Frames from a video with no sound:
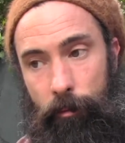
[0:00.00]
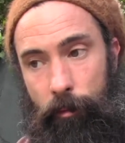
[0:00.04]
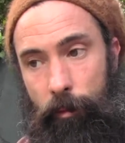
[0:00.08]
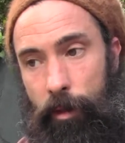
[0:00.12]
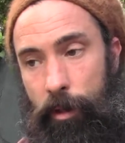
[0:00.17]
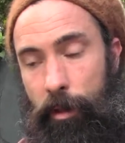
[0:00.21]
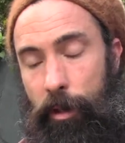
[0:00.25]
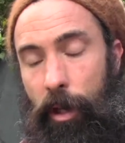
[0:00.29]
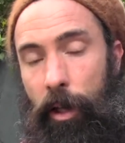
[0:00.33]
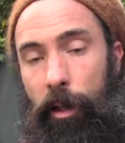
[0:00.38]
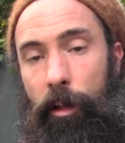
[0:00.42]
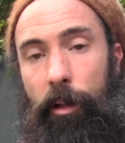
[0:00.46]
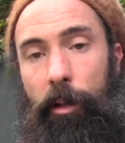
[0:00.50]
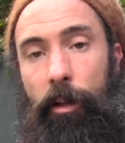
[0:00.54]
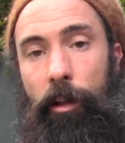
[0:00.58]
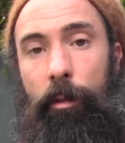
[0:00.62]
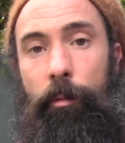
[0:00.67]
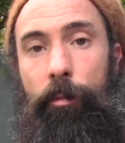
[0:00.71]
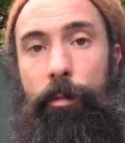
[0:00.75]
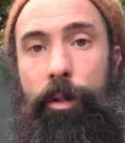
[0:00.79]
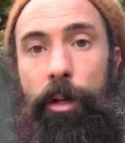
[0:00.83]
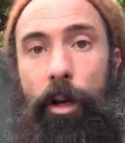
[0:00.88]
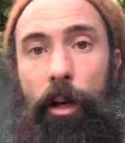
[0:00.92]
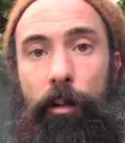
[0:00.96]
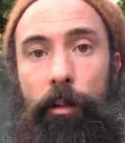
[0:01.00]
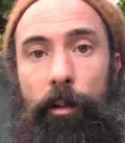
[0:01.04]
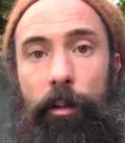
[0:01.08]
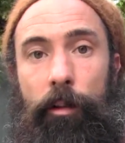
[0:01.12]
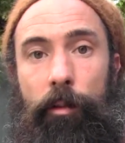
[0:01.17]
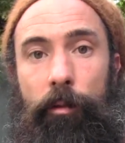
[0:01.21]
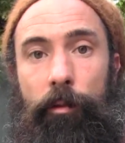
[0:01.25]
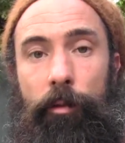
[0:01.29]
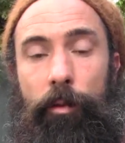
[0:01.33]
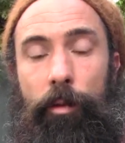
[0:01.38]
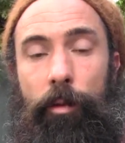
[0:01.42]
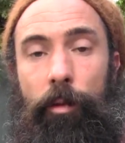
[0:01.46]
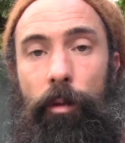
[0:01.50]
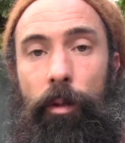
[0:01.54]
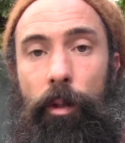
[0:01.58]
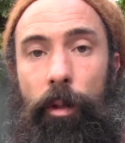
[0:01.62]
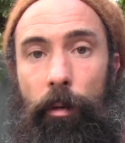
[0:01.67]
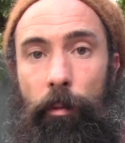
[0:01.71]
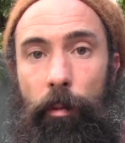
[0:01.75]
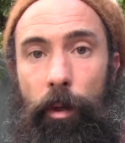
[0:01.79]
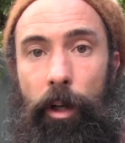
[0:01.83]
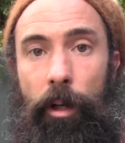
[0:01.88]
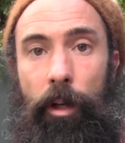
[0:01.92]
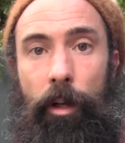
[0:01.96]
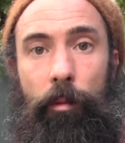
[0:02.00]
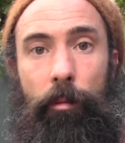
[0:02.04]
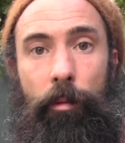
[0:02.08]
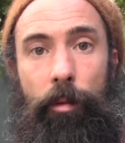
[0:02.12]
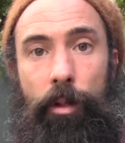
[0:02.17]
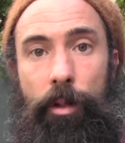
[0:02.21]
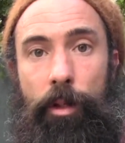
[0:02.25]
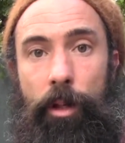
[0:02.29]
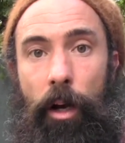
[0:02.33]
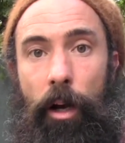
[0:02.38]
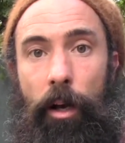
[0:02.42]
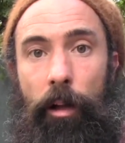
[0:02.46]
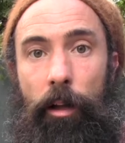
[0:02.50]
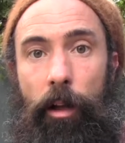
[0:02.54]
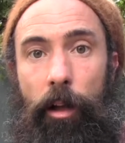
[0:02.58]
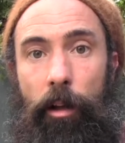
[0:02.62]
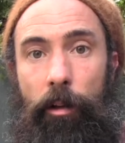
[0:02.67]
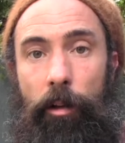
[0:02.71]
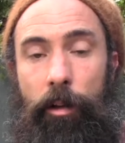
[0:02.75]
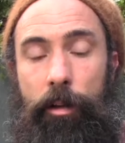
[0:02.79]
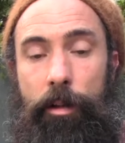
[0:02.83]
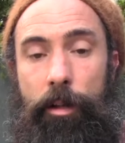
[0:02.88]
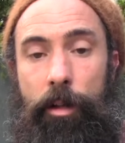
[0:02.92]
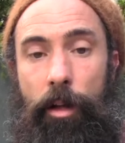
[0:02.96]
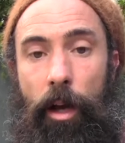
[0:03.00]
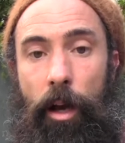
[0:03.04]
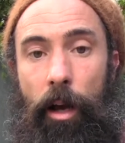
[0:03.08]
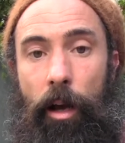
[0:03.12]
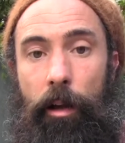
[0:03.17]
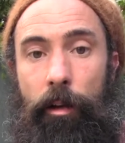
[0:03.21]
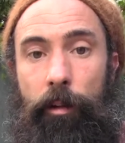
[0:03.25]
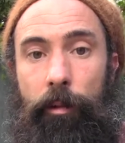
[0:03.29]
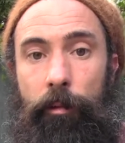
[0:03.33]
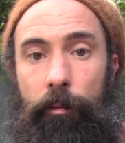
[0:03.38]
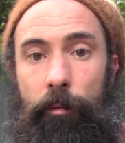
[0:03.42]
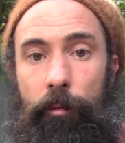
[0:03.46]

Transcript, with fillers: set an objective to eliminate Bashar al-Assad,